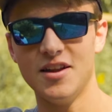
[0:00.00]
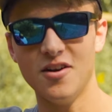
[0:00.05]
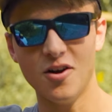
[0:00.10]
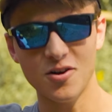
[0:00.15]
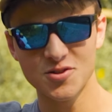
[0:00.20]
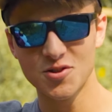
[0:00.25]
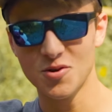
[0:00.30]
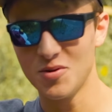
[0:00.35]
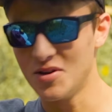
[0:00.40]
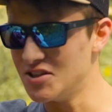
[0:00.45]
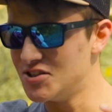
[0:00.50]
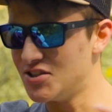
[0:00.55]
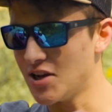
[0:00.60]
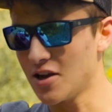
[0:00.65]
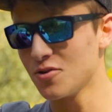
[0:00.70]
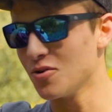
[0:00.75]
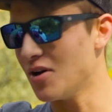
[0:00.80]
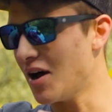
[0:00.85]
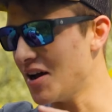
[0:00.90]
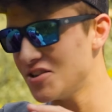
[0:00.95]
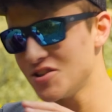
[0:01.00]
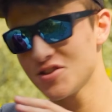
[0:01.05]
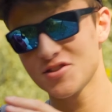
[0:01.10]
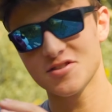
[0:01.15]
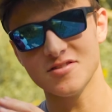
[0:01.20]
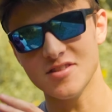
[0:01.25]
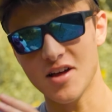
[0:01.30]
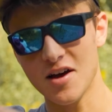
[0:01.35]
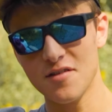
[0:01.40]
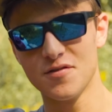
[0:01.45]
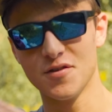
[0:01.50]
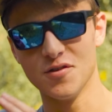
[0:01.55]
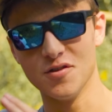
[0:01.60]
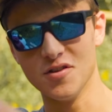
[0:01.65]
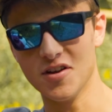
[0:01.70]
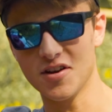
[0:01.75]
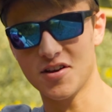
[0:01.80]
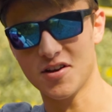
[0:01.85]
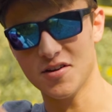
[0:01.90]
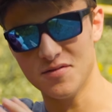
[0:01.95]
And also in general, I just love the
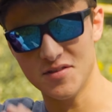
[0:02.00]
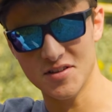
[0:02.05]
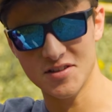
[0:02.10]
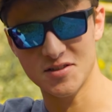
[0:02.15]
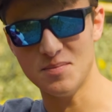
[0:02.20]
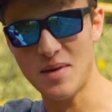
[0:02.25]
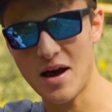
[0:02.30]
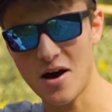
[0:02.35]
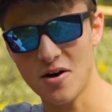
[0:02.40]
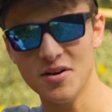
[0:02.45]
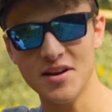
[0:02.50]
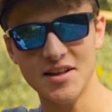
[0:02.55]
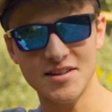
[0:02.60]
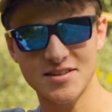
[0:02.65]
look of this mount.